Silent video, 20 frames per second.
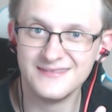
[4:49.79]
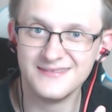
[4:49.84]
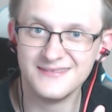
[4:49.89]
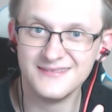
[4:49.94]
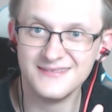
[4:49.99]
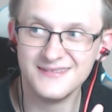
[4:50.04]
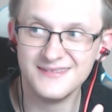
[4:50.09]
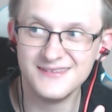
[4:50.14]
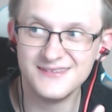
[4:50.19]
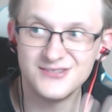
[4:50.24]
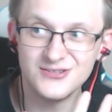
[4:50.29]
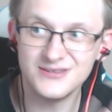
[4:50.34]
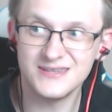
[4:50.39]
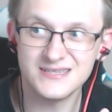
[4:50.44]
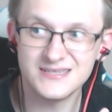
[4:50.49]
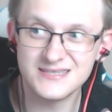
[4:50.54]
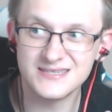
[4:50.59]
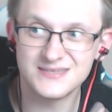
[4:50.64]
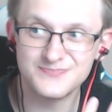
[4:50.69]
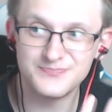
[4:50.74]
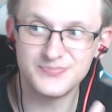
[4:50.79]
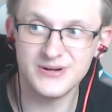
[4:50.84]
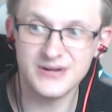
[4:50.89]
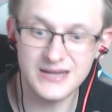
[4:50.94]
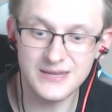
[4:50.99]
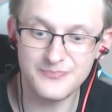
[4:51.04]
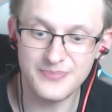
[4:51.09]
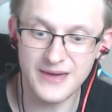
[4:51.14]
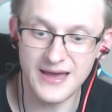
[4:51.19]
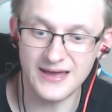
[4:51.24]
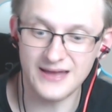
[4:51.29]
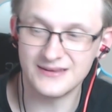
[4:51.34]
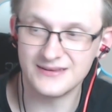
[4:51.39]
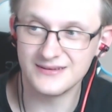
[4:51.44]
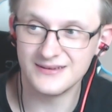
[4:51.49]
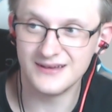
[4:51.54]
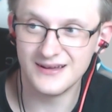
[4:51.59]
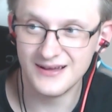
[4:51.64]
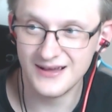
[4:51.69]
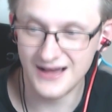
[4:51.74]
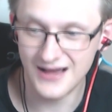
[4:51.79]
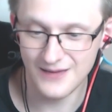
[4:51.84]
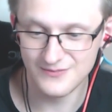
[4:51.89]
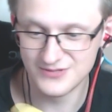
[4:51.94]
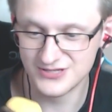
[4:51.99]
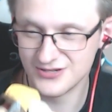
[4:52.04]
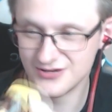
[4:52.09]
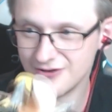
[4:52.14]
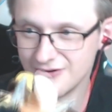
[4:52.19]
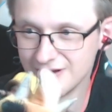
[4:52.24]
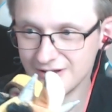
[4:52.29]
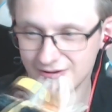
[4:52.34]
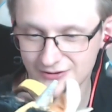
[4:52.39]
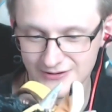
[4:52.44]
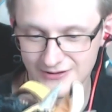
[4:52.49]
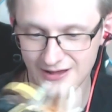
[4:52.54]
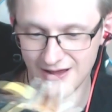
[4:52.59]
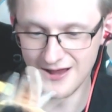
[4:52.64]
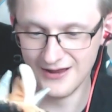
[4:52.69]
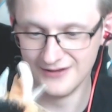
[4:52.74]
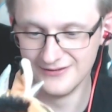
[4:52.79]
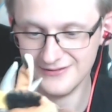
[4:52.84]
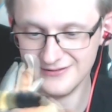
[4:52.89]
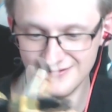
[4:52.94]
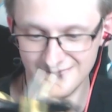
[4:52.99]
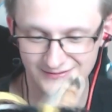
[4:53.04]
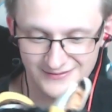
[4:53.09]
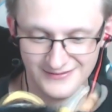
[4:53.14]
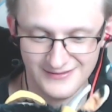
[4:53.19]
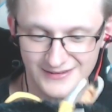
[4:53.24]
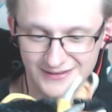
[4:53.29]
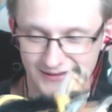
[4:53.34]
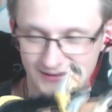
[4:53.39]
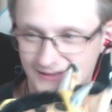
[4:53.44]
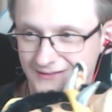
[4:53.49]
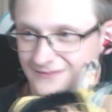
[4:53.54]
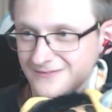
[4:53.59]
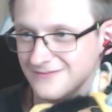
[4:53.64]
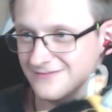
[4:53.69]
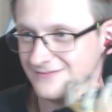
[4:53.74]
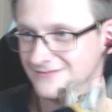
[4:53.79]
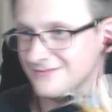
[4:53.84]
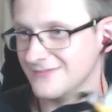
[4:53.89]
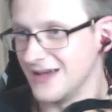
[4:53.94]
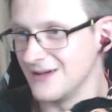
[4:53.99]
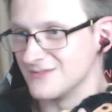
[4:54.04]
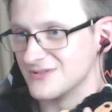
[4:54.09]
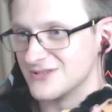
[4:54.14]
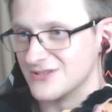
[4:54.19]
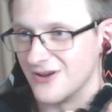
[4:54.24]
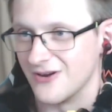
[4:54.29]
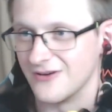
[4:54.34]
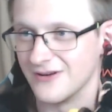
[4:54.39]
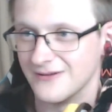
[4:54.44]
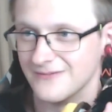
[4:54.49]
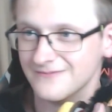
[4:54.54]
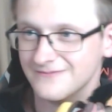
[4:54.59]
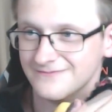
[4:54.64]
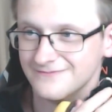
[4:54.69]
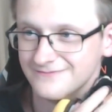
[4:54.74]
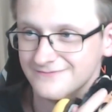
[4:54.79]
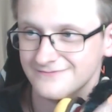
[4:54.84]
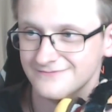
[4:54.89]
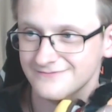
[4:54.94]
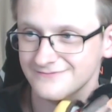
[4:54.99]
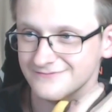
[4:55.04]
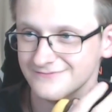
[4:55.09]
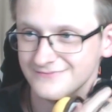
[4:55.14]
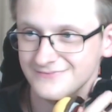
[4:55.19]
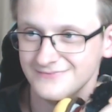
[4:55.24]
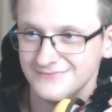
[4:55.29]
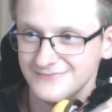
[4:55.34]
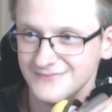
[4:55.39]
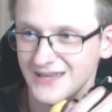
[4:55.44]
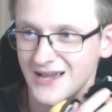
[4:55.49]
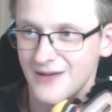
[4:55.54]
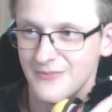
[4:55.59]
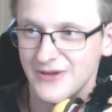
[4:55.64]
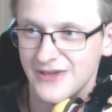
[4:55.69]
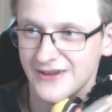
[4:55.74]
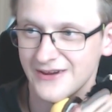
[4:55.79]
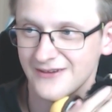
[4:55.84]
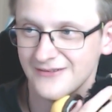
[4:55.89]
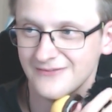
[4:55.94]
So this is pretty bad. I'm sorry, Gul'dan. I'm sorry. Come here.